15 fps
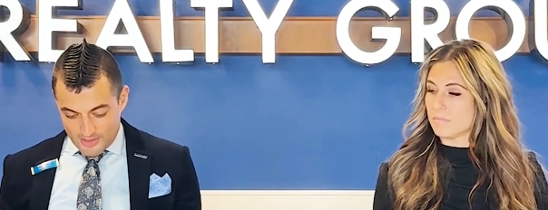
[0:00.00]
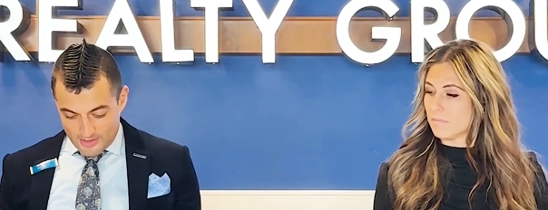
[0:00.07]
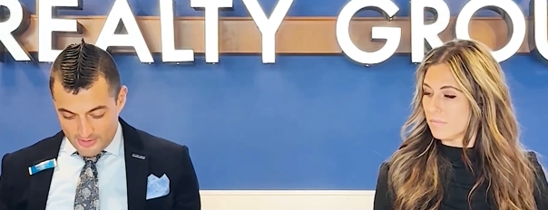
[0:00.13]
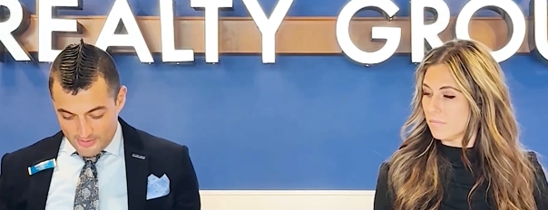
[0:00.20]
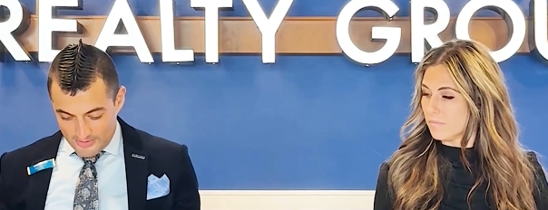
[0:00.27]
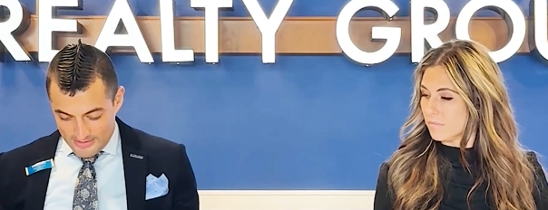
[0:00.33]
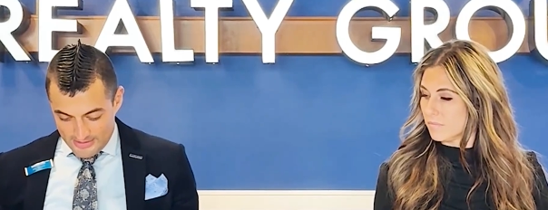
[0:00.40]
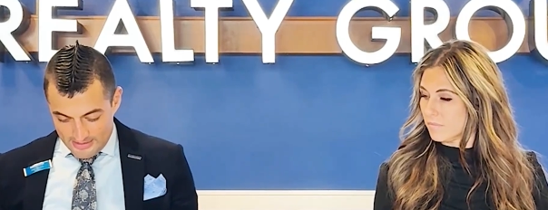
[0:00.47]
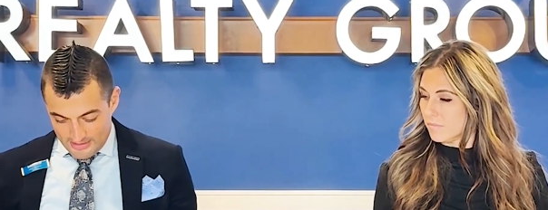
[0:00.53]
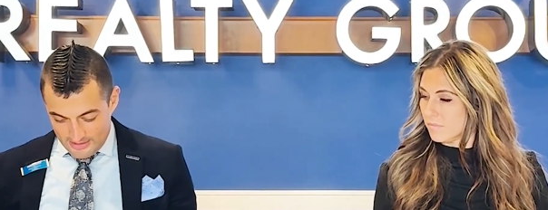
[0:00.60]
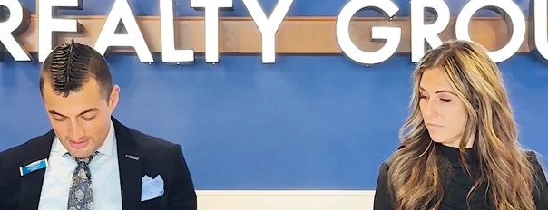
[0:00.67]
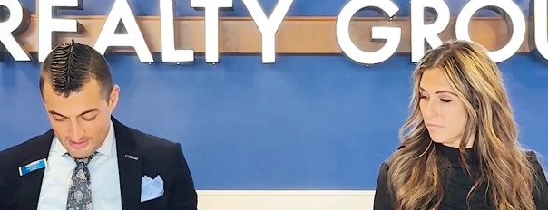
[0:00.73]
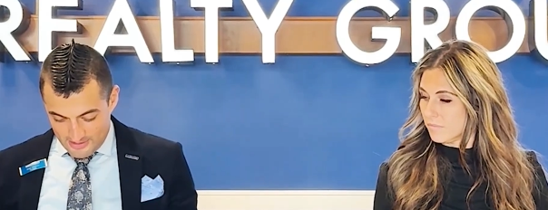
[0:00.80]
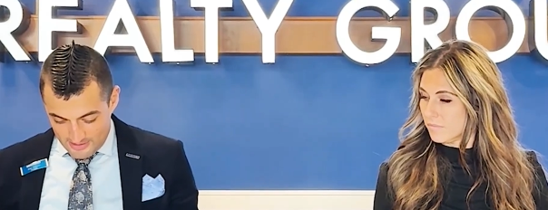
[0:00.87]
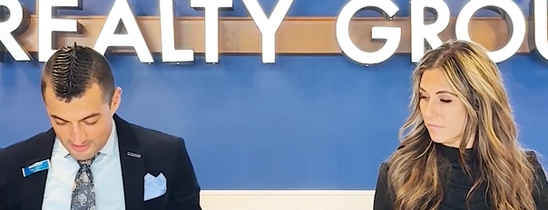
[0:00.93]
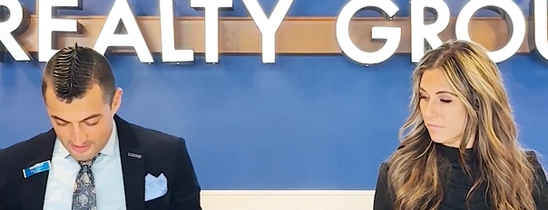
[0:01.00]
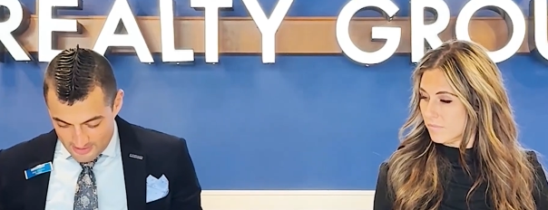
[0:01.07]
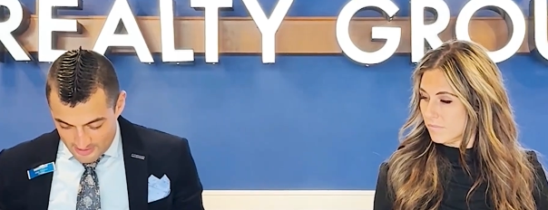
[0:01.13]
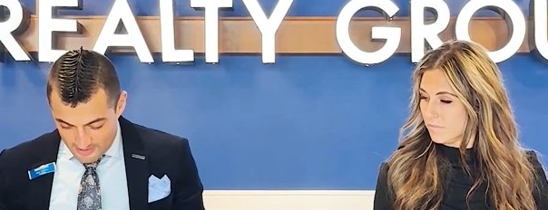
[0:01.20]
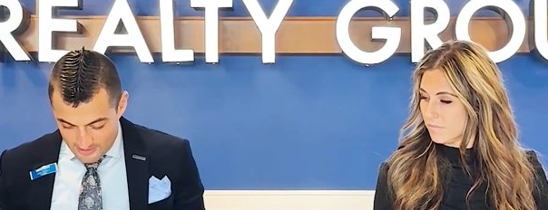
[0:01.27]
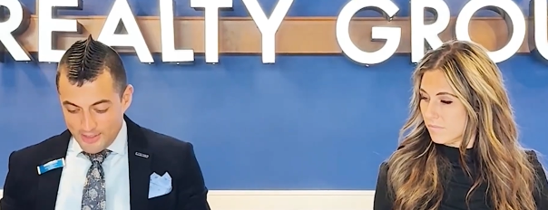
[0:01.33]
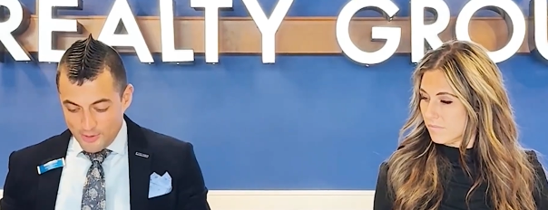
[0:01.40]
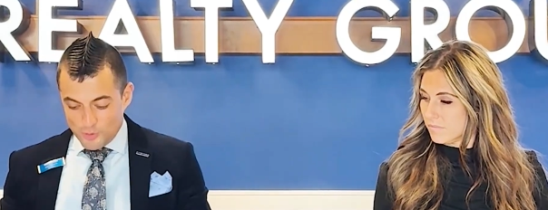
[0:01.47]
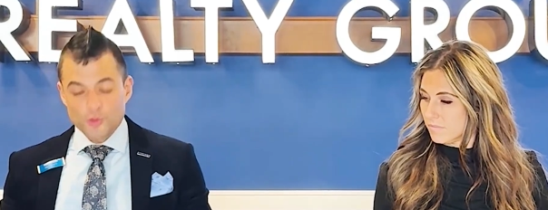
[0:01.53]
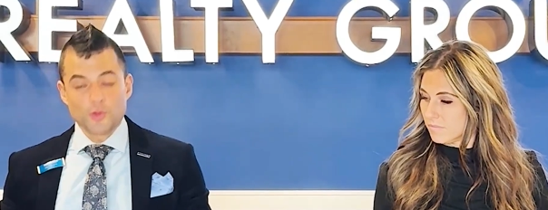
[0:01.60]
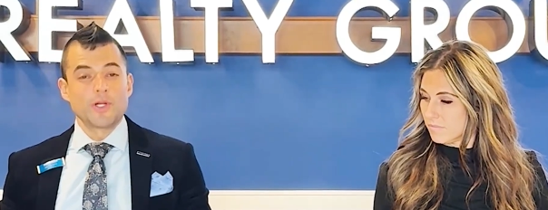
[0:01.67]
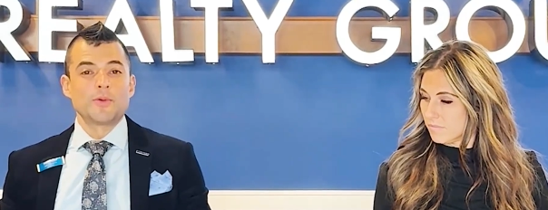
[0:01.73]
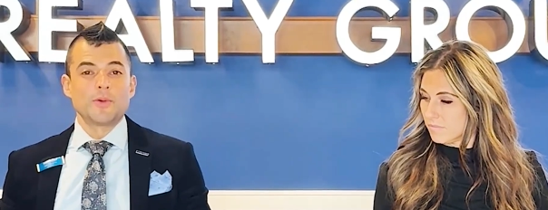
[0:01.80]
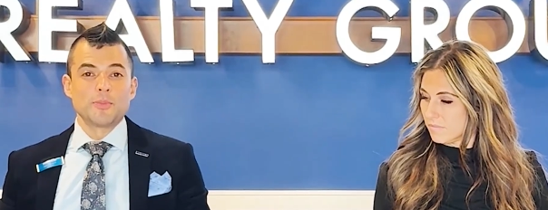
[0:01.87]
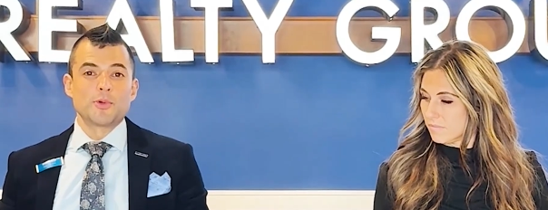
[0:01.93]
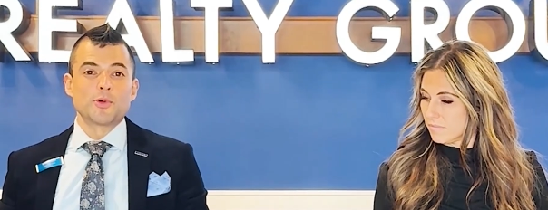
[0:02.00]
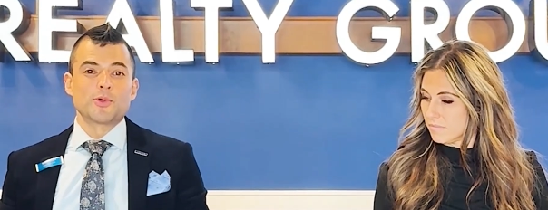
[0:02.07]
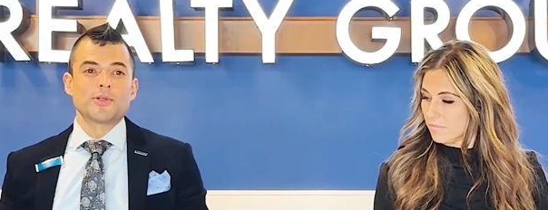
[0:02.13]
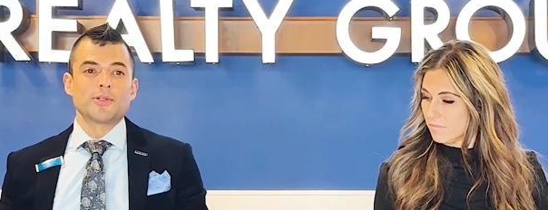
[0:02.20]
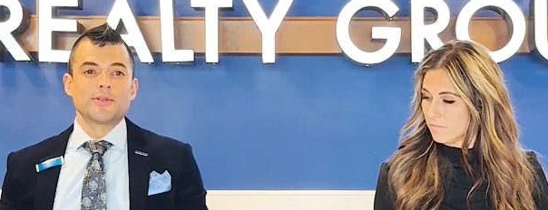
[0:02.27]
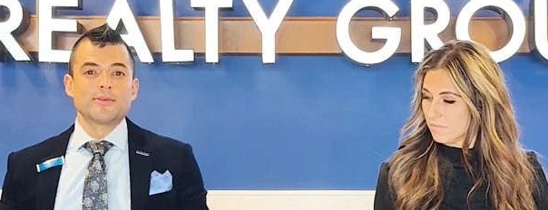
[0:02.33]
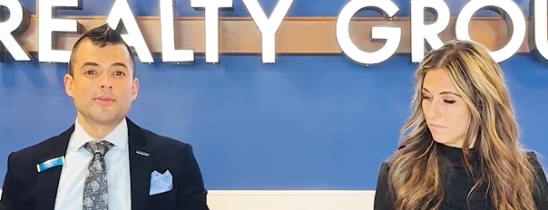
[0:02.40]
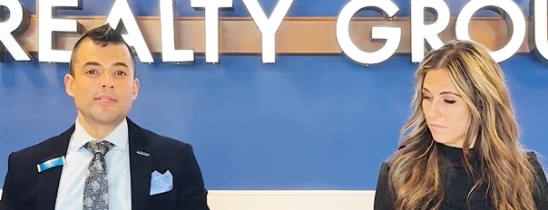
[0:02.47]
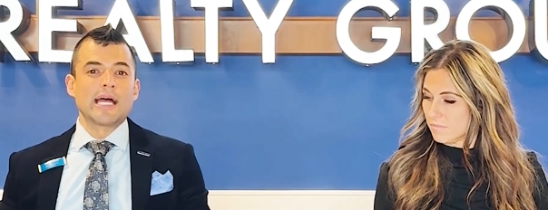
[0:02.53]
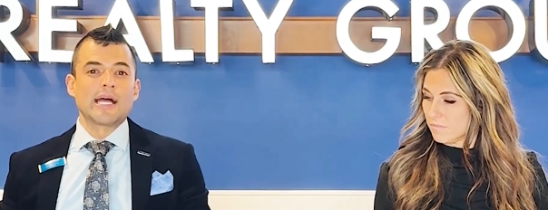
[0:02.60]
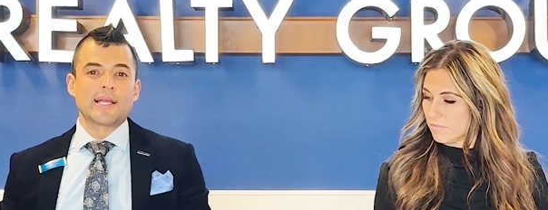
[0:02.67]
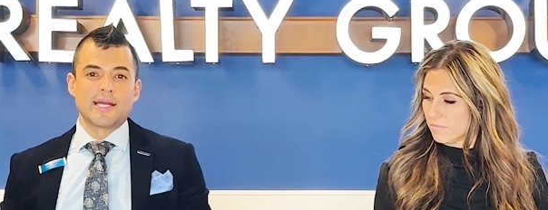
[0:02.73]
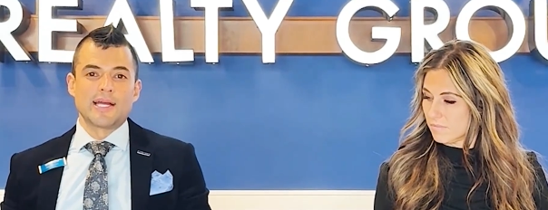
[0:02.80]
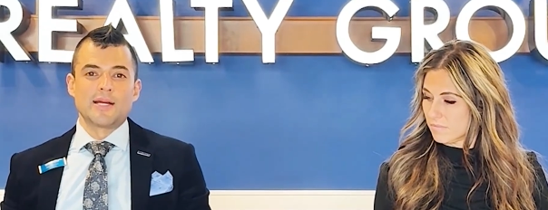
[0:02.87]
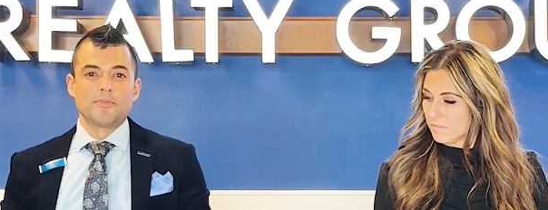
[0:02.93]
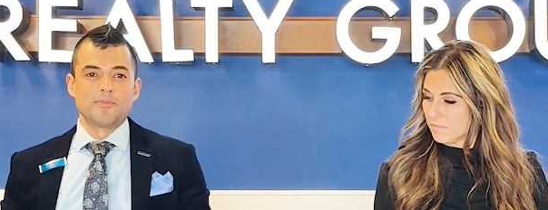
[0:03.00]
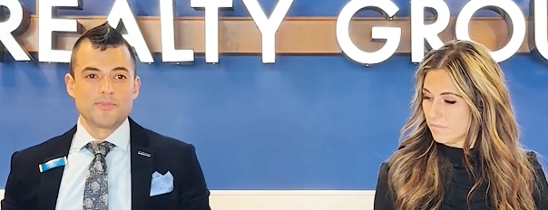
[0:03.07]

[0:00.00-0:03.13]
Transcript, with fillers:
Speaker 1: called the annual credit report dot com.